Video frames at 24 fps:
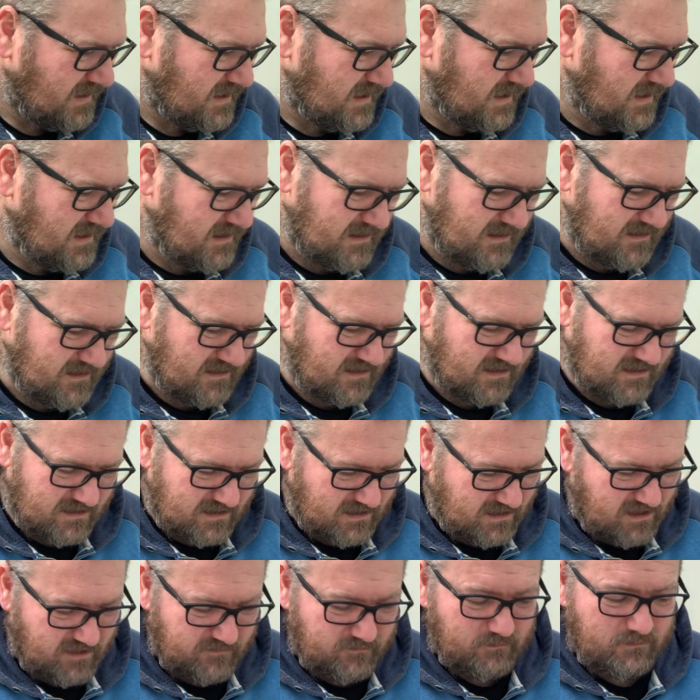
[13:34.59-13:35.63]

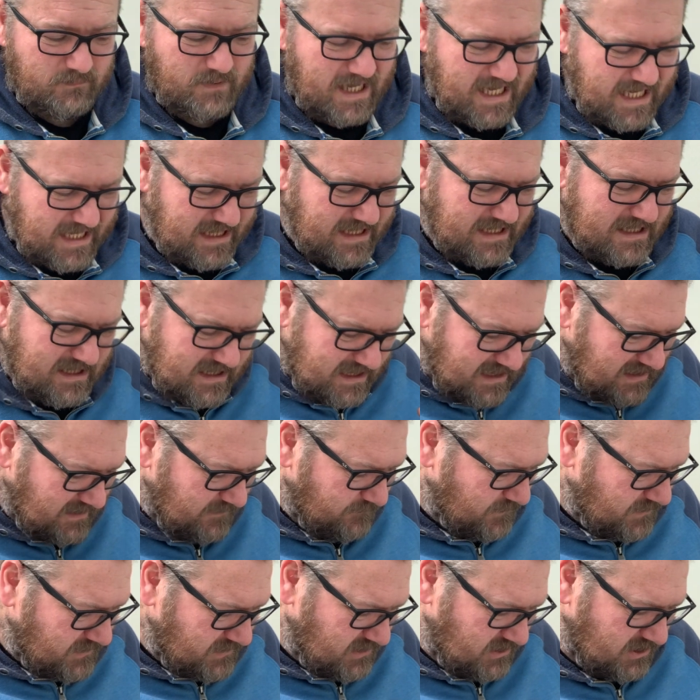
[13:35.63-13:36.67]
I've barely
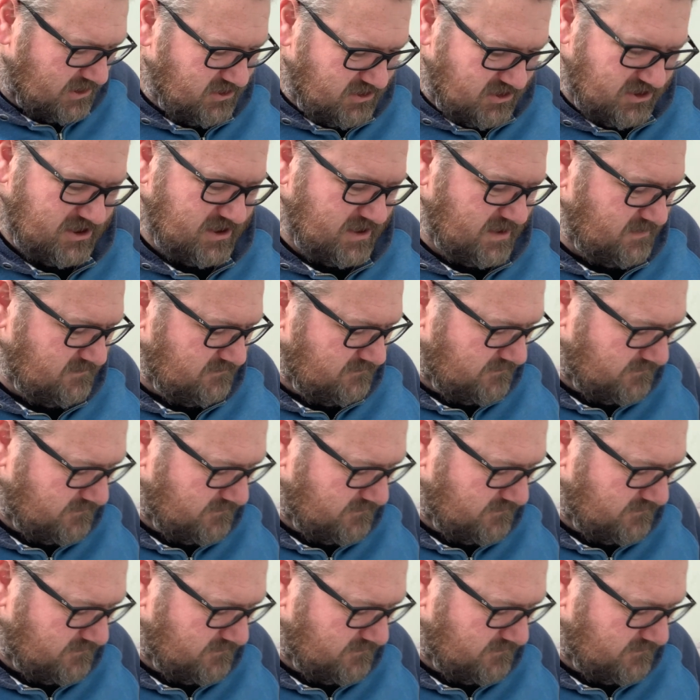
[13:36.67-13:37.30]
even touched it,